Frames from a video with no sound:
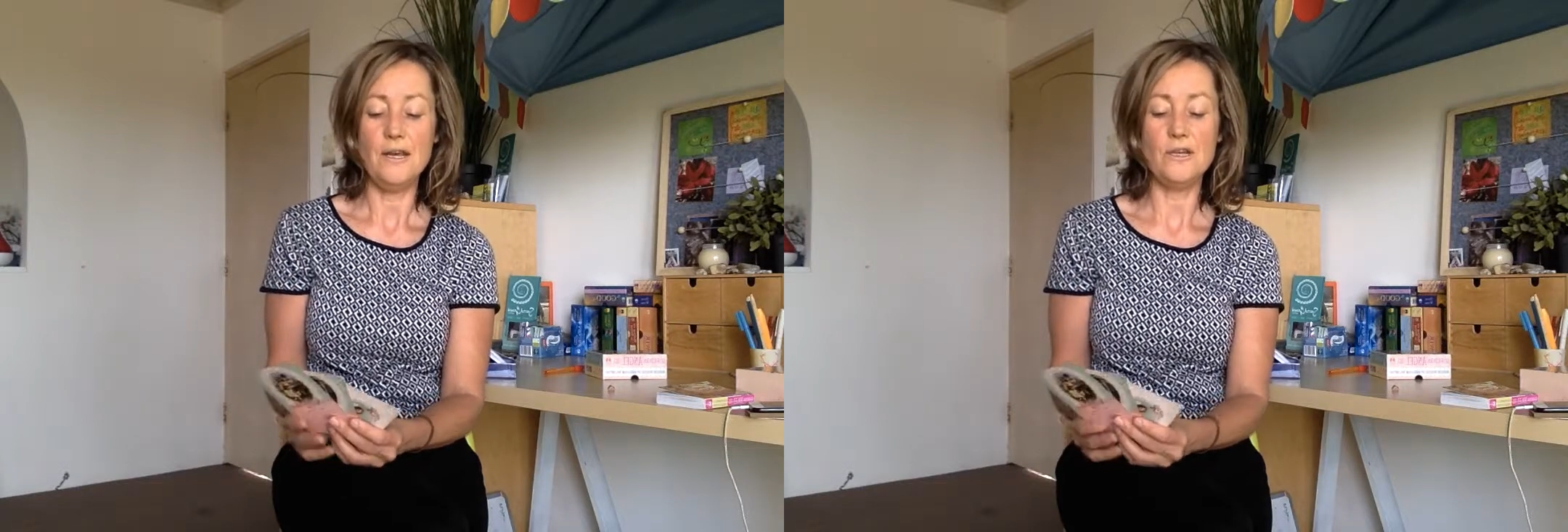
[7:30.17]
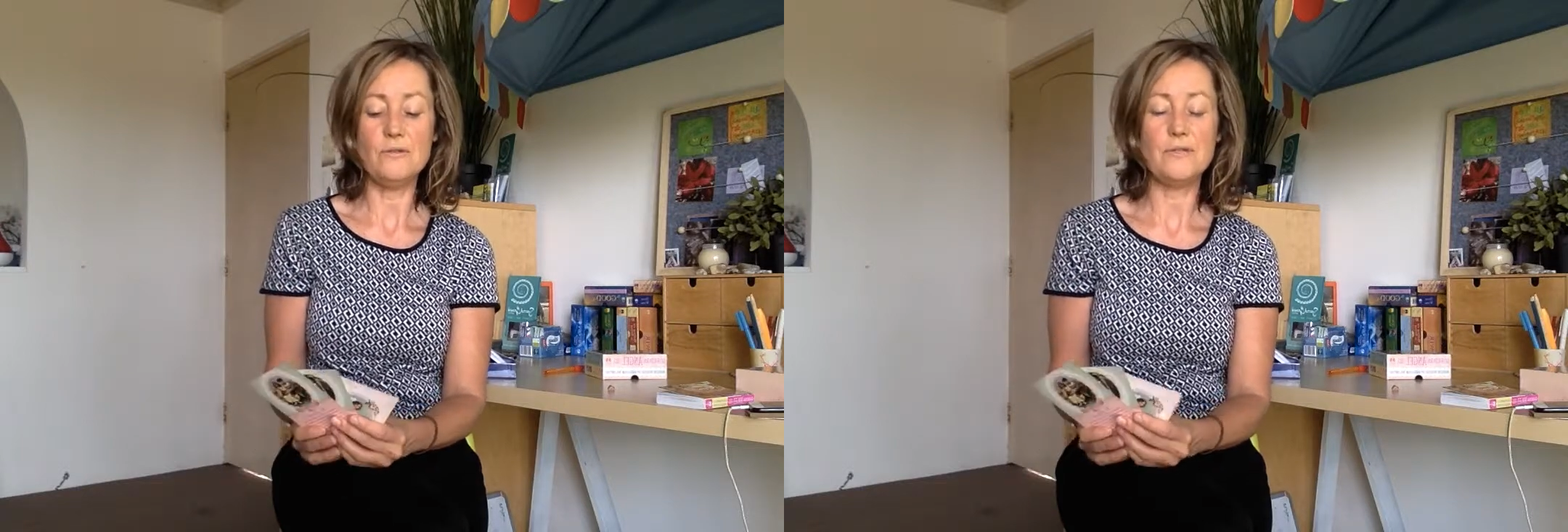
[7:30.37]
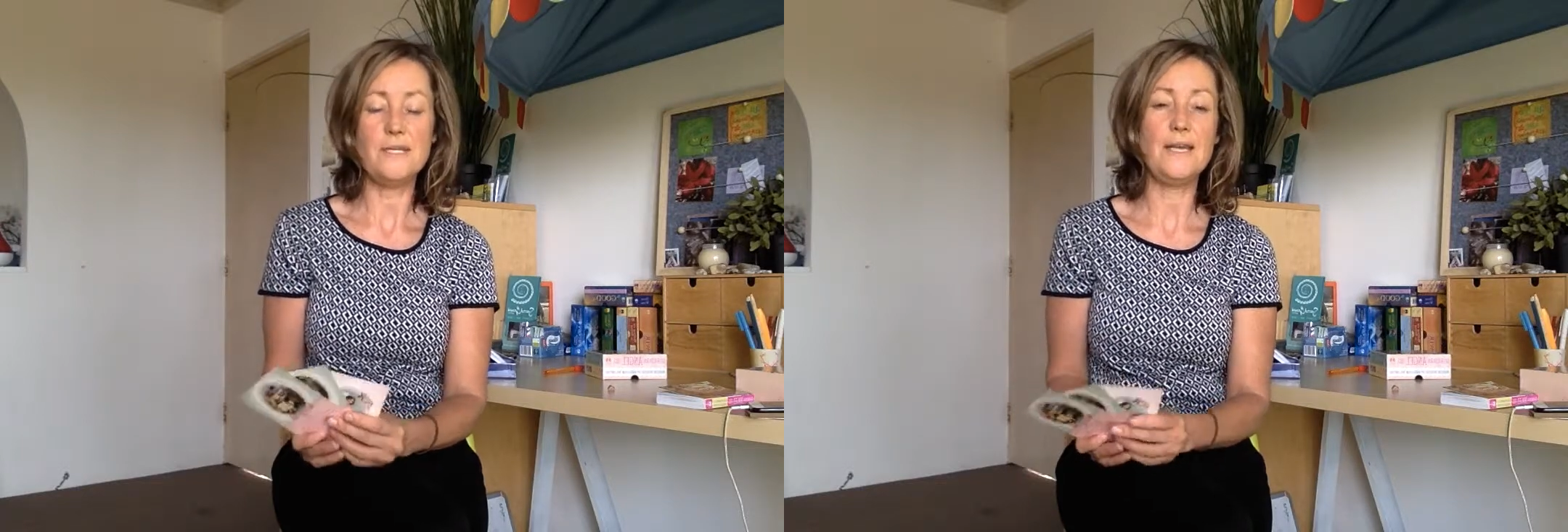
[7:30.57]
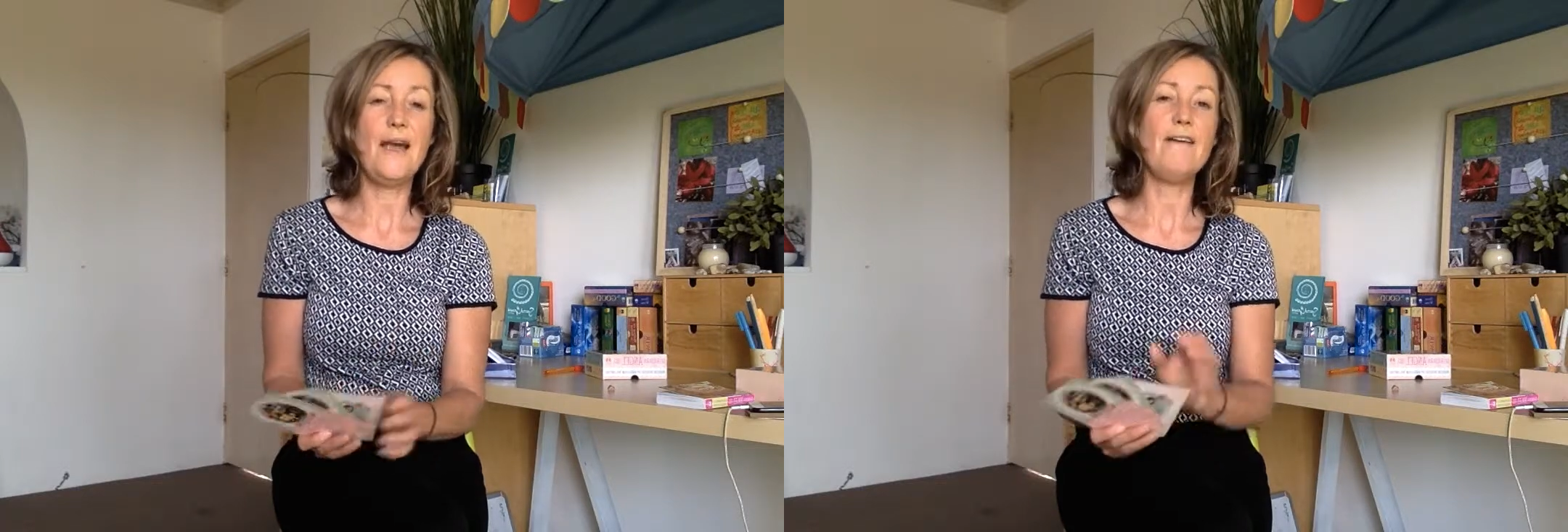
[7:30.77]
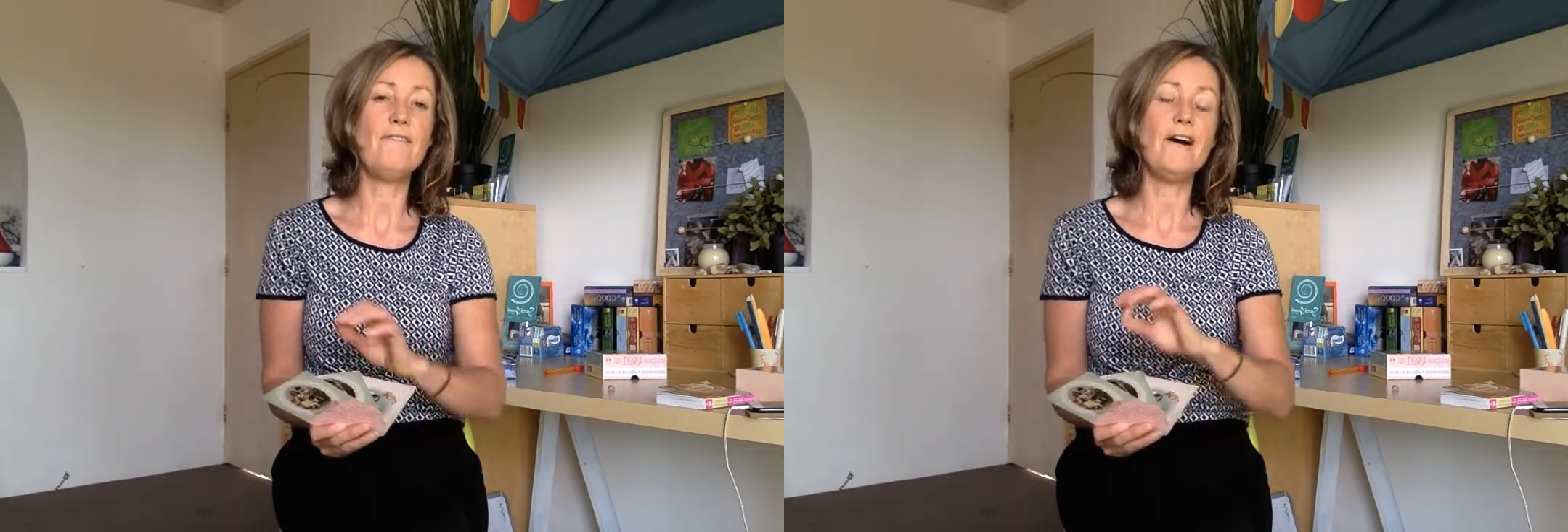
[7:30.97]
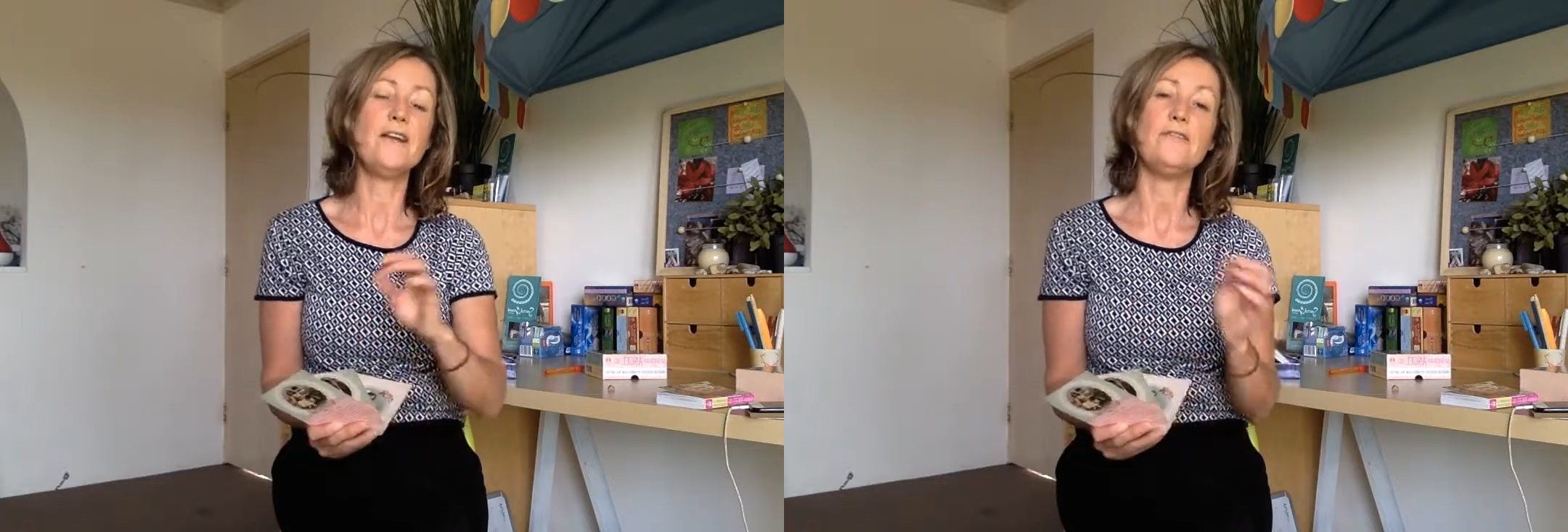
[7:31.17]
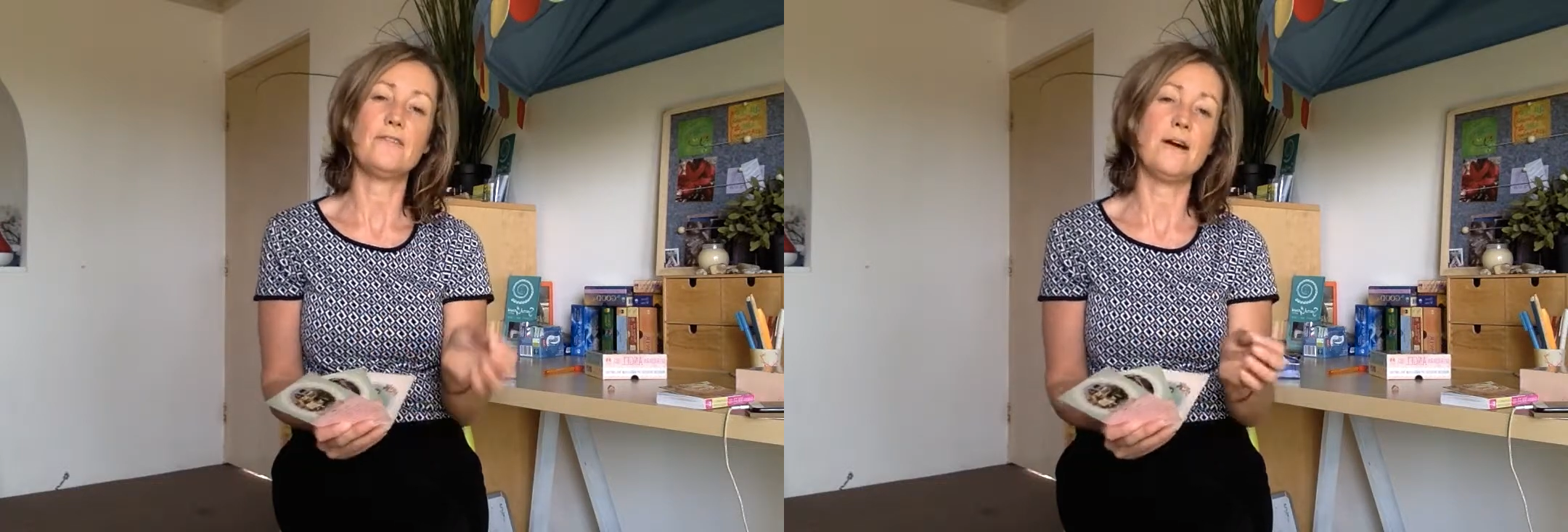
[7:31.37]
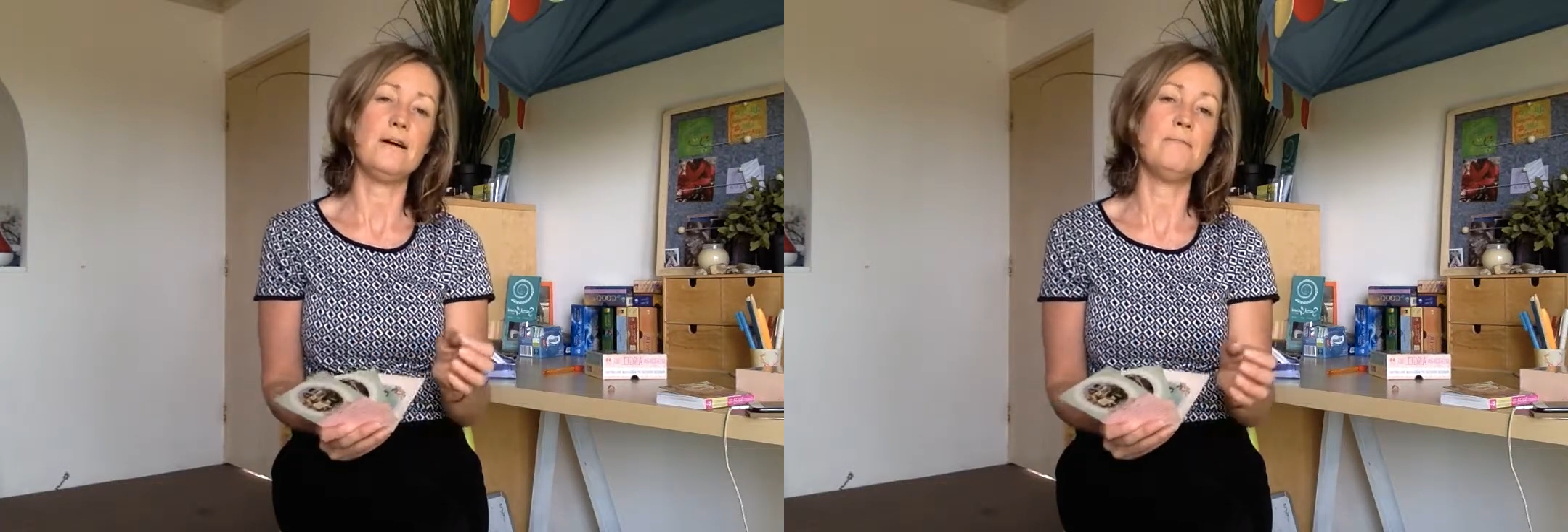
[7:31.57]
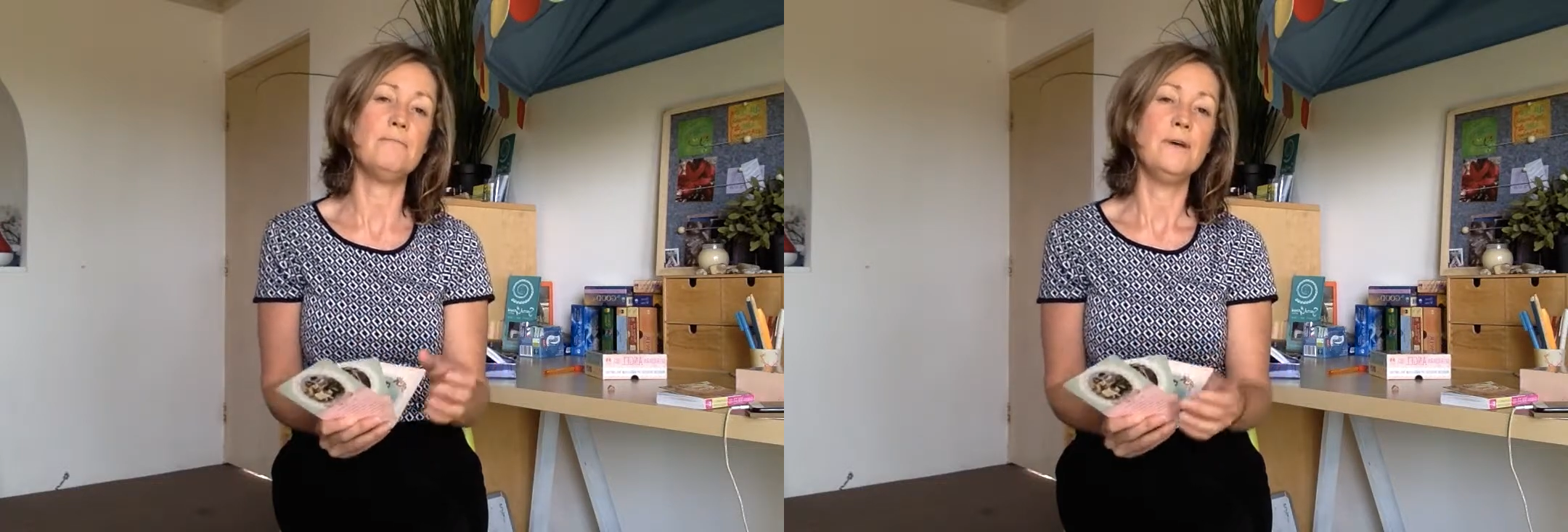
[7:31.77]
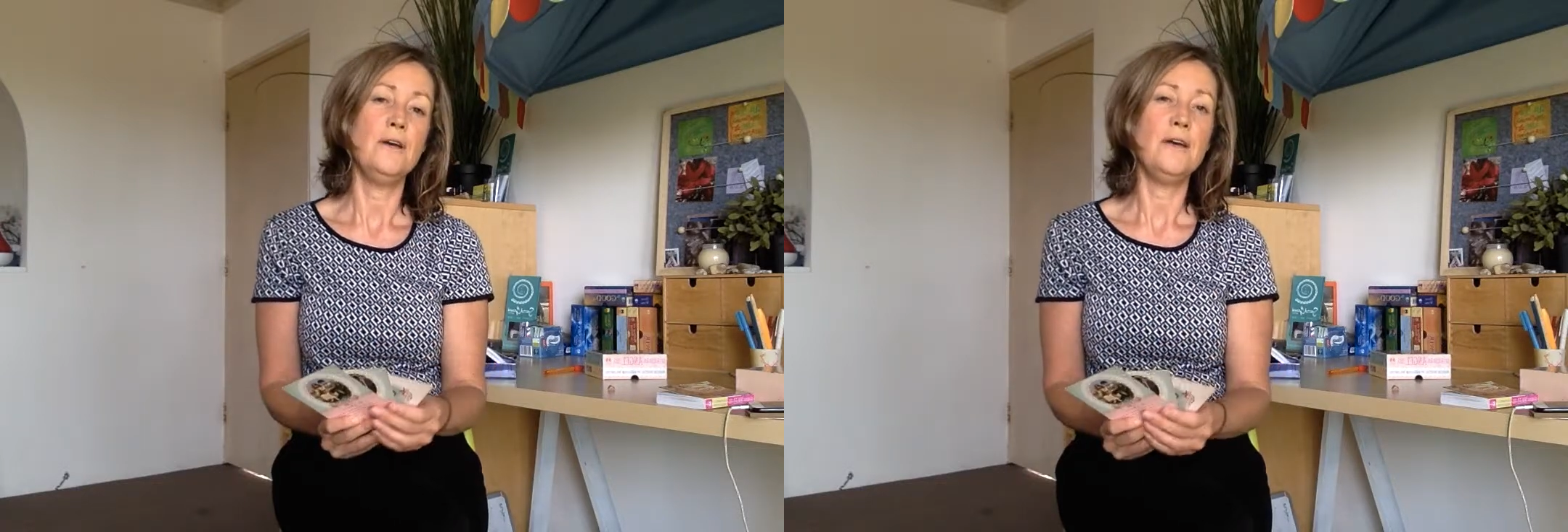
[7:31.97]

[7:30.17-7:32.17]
You'll see how far you've come